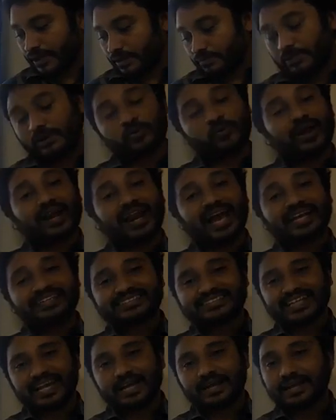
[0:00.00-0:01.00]
But when I
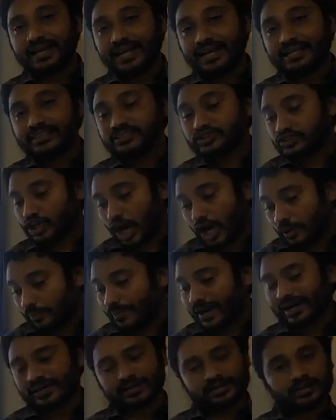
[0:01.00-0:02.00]
say he is
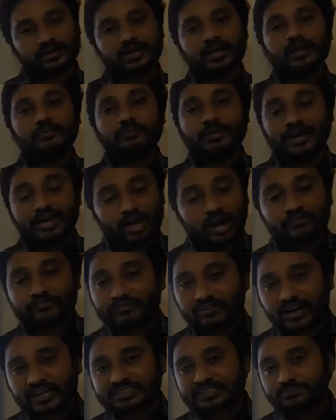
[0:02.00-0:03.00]
dormant, many of
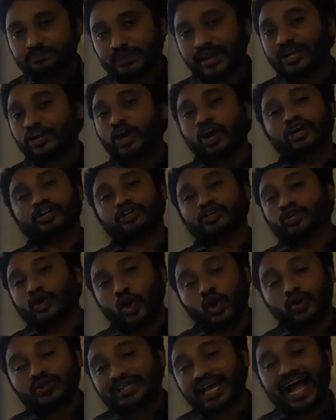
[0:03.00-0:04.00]
us may not
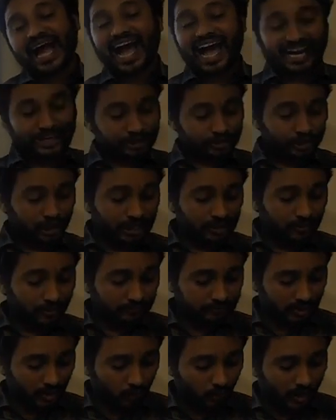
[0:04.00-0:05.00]
know the antonym
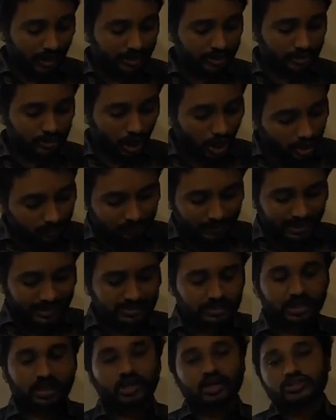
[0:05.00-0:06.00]
of the word
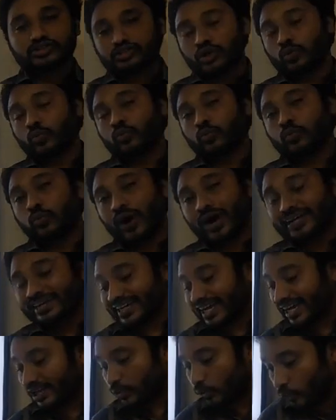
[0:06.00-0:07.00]
dormant. So what
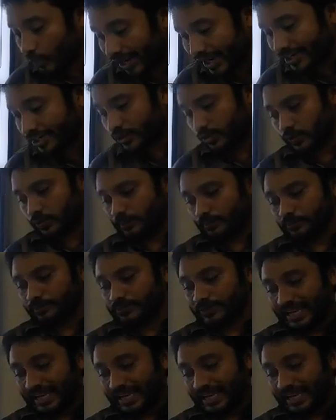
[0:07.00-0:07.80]
can we do?